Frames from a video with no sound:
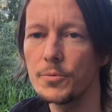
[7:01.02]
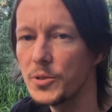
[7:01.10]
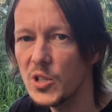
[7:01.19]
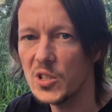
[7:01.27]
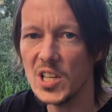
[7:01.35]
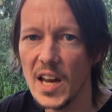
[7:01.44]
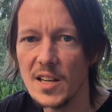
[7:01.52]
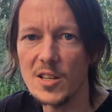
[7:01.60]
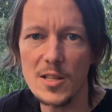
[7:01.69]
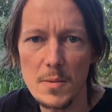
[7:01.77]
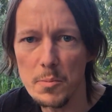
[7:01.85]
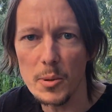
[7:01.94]
if we just take a
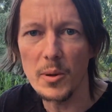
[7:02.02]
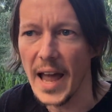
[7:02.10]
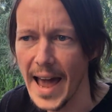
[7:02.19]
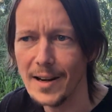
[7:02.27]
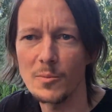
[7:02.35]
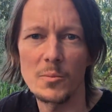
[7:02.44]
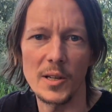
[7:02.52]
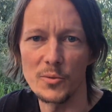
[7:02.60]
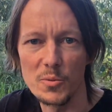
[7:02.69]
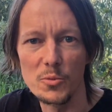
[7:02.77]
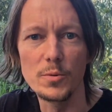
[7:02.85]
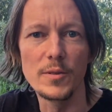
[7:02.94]
simple atom and
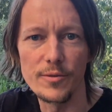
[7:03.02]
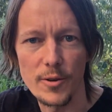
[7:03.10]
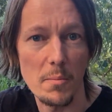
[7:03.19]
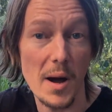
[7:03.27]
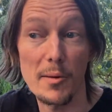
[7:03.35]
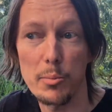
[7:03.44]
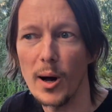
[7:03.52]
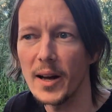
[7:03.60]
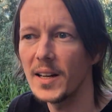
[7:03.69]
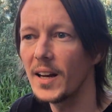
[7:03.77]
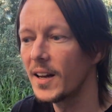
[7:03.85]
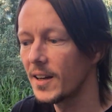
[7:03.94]
remove it from my
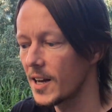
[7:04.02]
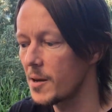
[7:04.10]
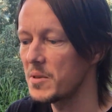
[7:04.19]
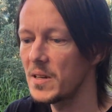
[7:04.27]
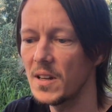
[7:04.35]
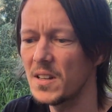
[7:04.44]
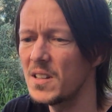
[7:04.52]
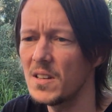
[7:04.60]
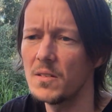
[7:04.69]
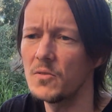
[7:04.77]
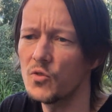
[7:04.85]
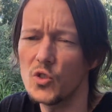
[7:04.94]
body, I mean,
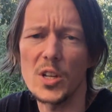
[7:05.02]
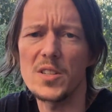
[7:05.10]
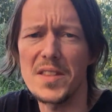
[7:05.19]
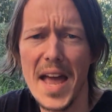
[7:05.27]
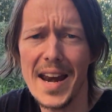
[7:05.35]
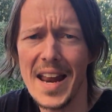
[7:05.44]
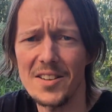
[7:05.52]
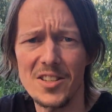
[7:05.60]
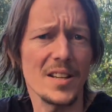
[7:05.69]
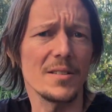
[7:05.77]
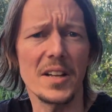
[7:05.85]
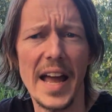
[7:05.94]
does that
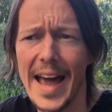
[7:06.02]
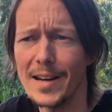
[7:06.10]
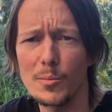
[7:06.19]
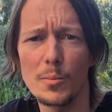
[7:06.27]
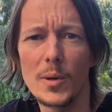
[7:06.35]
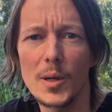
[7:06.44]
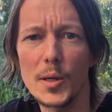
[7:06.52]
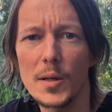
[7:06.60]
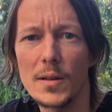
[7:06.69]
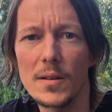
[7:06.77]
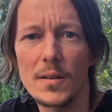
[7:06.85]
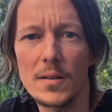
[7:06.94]
single atom,
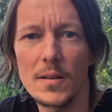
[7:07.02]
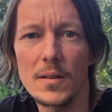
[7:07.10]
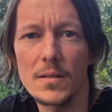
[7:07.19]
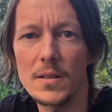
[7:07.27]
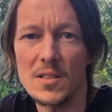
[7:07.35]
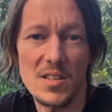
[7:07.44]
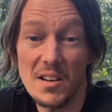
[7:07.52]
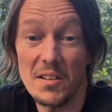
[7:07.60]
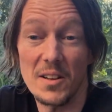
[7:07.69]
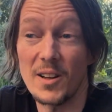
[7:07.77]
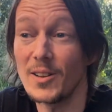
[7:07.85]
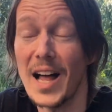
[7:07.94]
is it
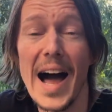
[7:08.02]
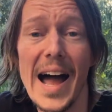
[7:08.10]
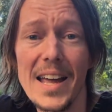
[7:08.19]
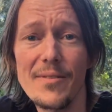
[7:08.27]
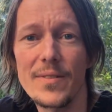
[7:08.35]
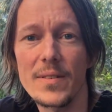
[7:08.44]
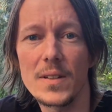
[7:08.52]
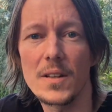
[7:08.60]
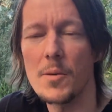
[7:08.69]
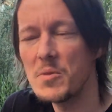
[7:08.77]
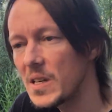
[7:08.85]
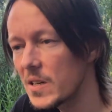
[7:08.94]
alive?
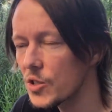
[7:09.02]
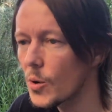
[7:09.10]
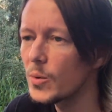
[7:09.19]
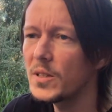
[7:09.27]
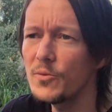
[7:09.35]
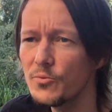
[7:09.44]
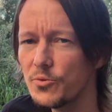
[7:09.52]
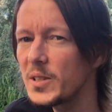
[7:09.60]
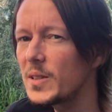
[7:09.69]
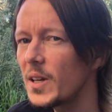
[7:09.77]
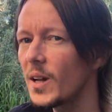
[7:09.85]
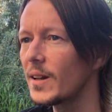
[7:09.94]
I mean, it's only
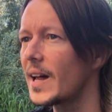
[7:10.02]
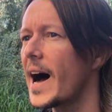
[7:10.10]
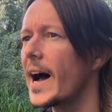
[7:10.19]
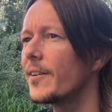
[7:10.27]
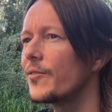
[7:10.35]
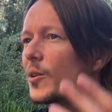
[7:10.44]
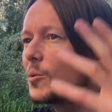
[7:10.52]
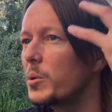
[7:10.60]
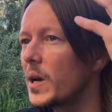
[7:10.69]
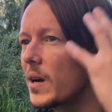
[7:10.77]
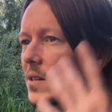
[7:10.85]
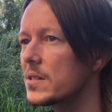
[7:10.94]
really alive
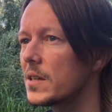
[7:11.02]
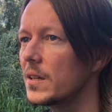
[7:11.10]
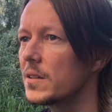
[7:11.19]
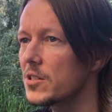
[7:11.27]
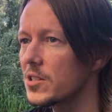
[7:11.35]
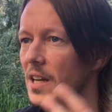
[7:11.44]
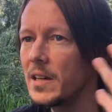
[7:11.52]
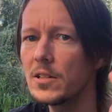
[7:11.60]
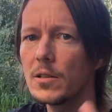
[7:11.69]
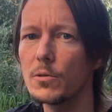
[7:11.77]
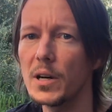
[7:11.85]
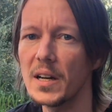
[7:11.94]
because it's
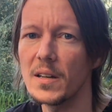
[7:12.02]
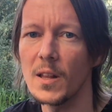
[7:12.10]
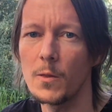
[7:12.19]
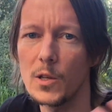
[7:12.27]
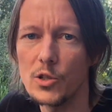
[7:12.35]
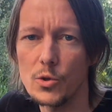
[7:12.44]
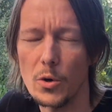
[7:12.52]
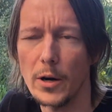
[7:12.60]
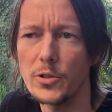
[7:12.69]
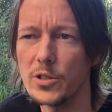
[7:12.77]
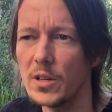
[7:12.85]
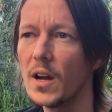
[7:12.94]
integrated in the
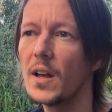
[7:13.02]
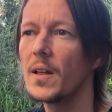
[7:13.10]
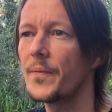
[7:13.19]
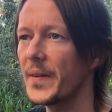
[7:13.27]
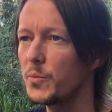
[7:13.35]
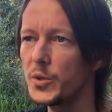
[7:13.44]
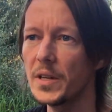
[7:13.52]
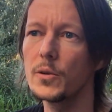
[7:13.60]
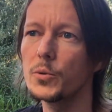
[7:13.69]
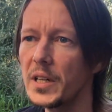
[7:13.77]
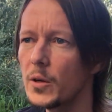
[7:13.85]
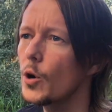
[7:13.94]
structure that we
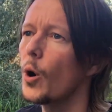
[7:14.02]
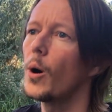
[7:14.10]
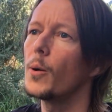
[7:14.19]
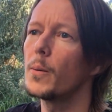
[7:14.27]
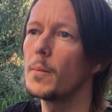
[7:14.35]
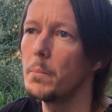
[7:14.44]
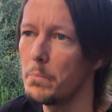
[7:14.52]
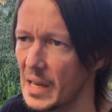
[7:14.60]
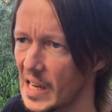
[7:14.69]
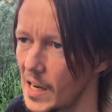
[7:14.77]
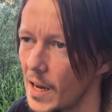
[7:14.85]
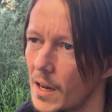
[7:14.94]
agree to call
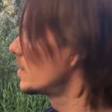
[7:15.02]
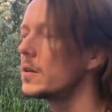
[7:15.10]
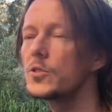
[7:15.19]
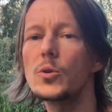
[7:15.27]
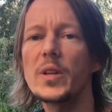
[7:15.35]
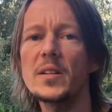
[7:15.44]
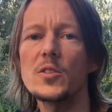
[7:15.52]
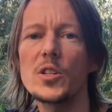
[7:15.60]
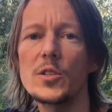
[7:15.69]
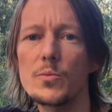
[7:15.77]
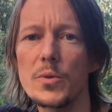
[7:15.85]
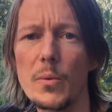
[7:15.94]
me. So let's
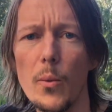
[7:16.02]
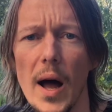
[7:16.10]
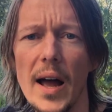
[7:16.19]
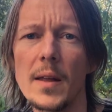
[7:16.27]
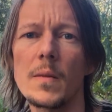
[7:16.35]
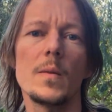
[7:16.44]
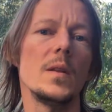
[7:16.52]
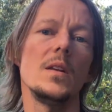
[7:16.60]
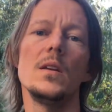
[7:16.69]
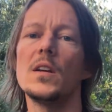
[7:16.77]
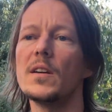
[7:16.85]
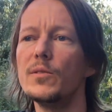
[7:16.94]
just rewind the
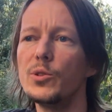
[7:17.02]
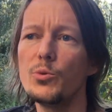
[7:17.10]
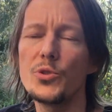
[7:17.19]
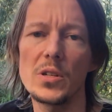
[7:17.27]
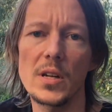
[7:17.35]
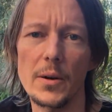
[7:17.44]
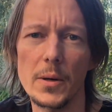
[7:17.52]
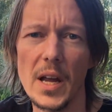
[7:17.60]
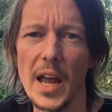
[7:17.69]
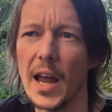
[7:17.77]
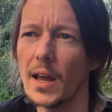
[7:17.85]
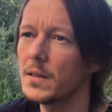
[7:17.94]
evolutionary
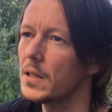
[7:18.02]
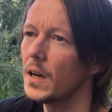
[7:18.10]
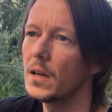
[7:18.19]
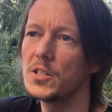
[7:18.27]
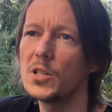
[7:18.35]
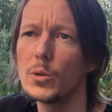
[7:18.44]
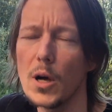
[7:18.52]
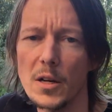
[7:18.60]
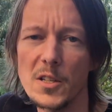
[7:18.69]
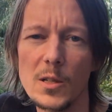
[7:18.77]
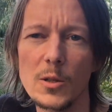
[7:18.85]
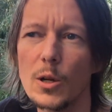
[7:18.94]
and
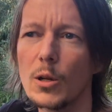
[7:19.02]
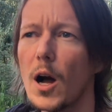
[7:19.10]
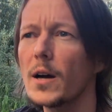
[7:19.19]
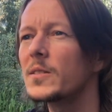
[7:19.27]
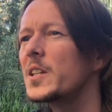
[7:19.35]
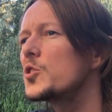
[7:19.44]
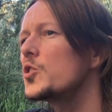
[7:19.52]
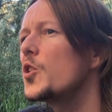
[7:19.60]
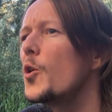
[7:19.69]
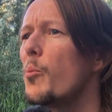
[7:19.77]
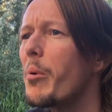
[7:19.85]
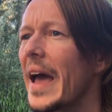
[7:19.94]
geological clock. Let's
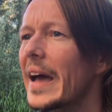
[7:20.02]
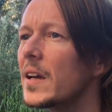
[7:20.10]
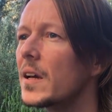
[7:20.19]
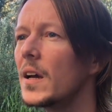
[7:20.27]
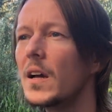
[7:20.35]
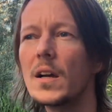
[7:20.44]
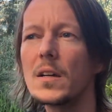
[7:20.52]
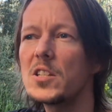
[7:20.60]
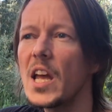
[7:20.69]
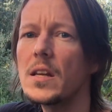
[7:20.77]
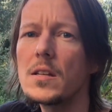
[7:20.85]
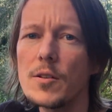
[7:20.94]
go back
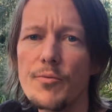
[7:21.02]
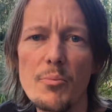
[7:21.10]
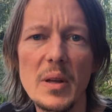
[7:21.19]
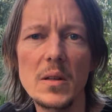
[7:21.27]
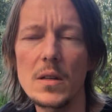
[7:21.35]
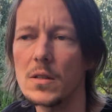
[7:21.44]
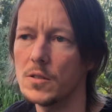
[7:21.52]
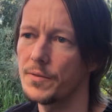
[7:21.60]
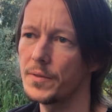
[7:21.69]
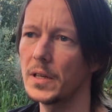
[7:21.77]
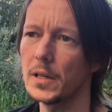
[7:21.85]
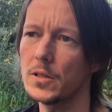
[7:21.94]
tens of millions of
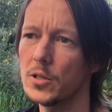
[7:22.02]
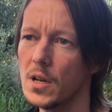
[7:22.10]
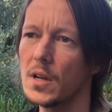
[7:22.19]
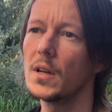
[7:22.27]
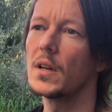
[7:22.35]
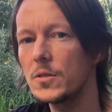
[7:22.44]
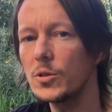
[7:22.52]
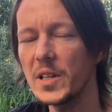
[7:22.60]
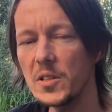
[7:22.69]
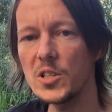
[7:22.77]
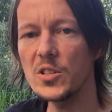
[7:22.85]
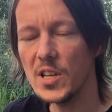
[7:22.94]
years. So
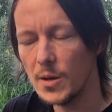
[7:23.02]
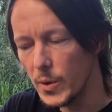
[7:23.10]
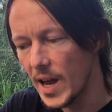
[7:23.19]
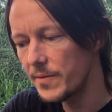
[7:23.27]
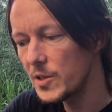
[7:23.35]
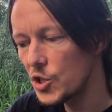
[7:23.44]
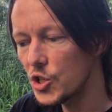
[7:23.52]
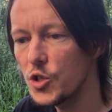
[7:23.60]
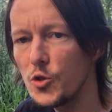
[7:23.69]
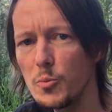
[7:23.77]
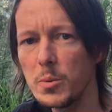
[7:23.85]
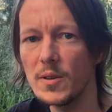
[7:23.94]
let's just say we have this
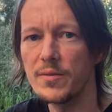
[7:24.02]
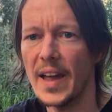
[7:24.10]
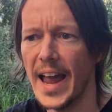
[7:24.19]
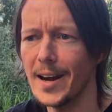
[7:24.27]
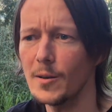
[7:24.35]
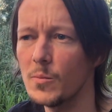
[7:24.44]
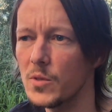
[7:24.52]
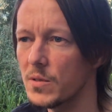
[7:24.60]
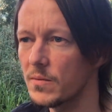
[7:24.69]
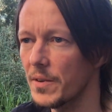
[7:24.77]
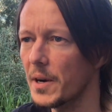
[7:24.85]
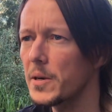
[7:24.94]
soup of atoms,
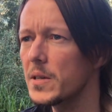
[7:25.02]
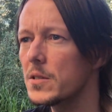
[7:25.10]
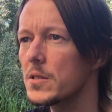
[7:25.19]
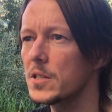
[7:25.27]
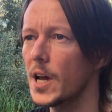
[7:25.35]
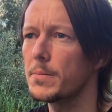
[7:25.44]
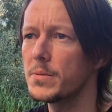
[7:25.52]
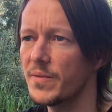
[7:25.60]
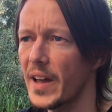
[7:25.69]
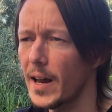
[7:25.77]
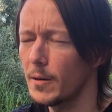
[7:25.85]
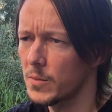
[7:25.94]
various types of
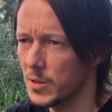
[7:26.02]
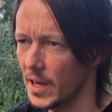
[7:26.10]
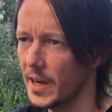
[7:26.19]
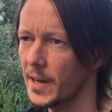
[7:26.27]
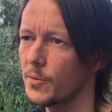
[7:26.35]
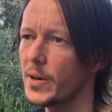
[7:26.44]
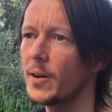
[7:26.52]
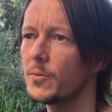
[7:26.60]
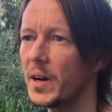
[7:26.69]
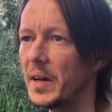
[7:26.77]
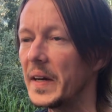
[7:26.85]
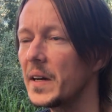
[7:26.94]
atoms lying around
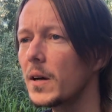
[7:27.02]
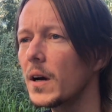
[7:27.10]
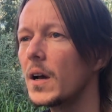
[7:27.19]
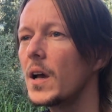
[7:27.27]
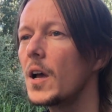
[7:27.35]
right here.